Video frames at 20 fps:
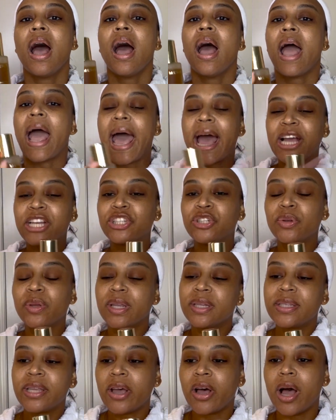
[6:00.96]
As you can
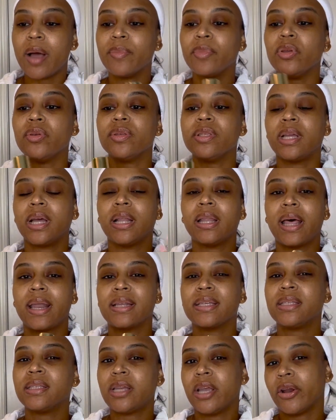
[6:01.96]
tell, I'm using a lot of
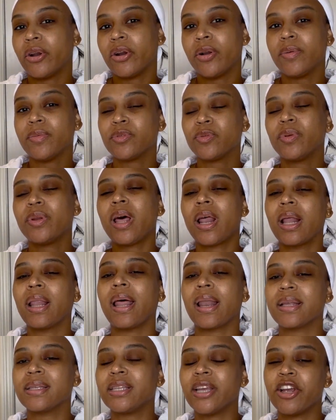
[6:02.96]
serums. Well, not a lot
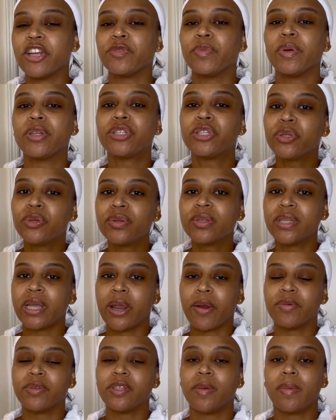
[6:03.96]
of serums, but 2
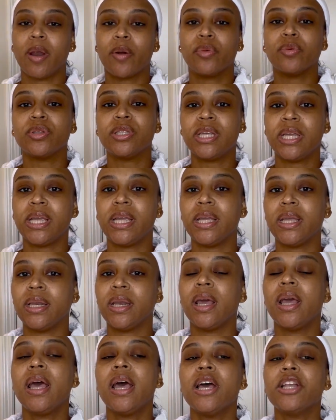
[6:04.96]
serums in my routine,
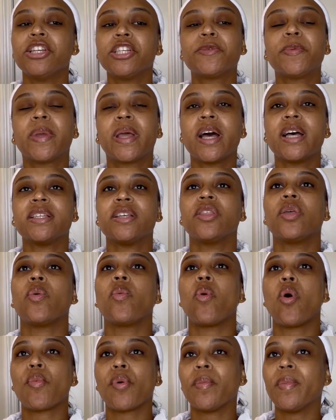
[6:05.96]
just because in the
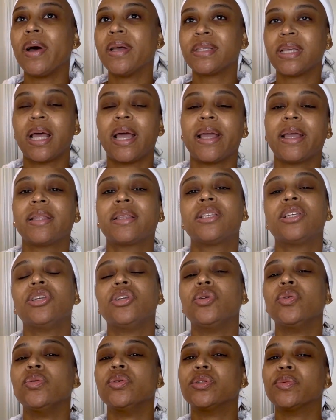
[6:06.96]
warmer months, I like to
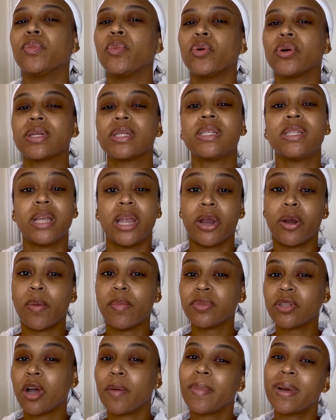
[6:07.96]
use more serums
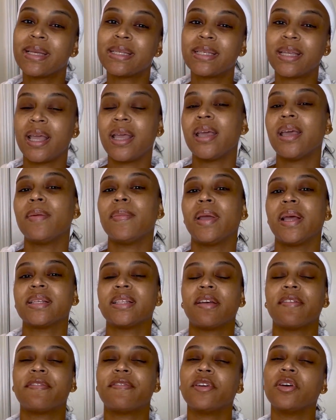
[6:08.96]
on my skin because I
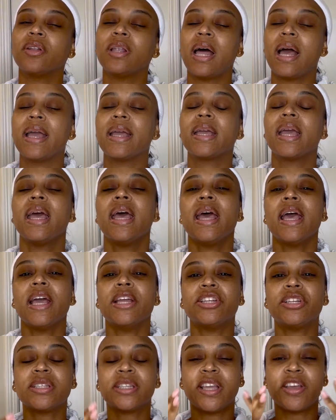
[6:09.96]
feel like it
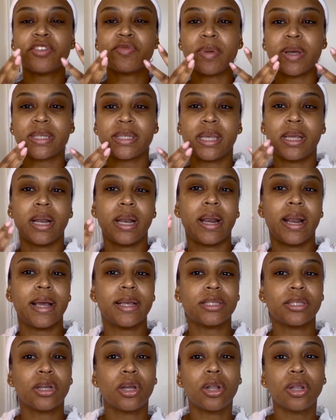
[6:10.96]
just gives my skin a nice
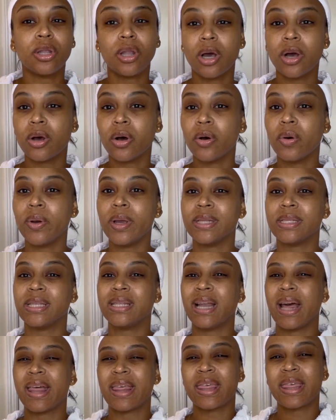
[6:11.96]
glow. It's
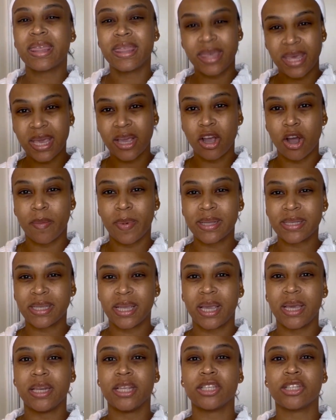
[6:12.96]
not thick on my
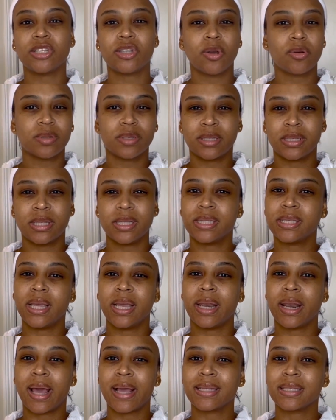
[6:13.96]
skin. It soaks into the skin
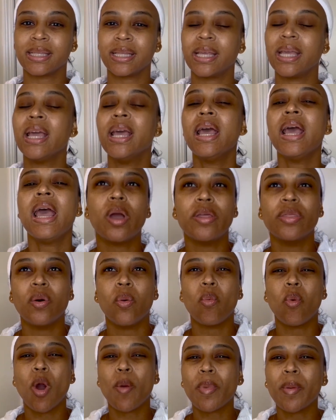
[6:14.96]
nicely. In the
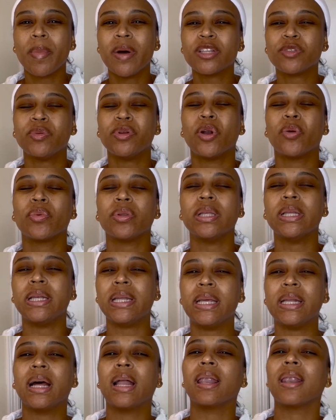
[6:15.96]
warmer months, we don't really need
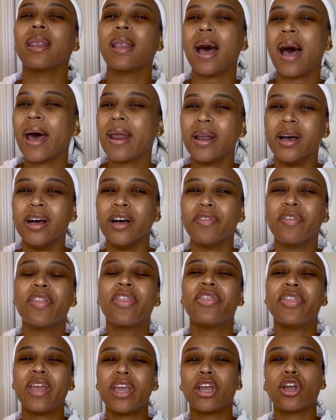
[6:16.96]
a lot of
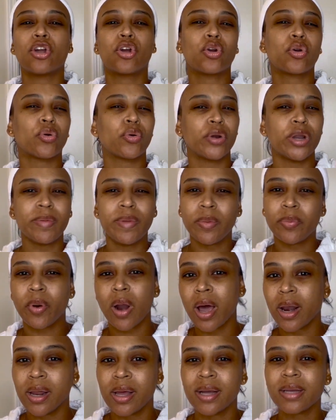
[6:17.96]
thick, creamy
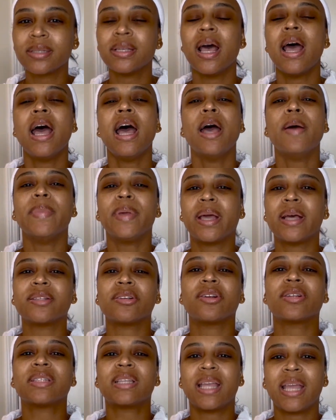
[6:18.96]
products because our
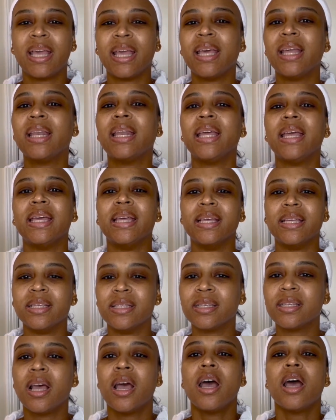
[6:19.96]
skin is
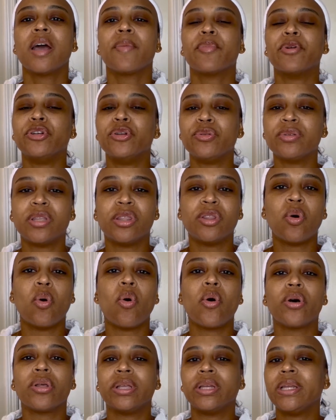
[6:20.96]
producing the
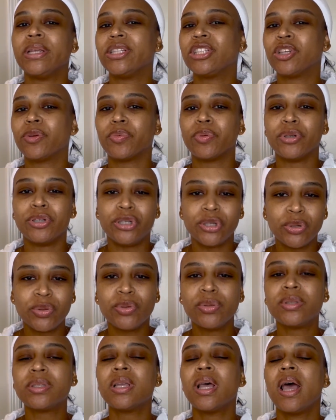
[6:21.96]
oil it needs to
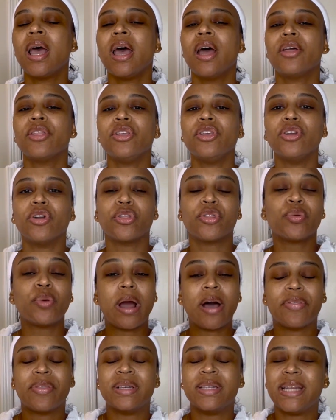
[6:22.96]
produce, you know, throughout
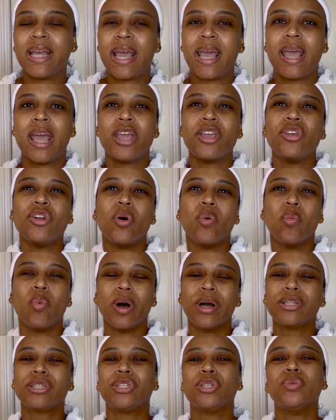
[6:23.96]
the day, and you don't want
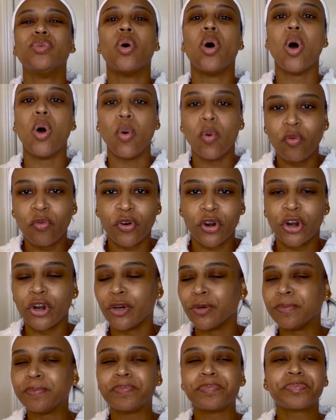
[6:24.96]
to
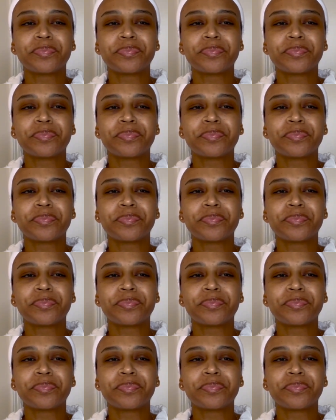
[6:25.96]
overdo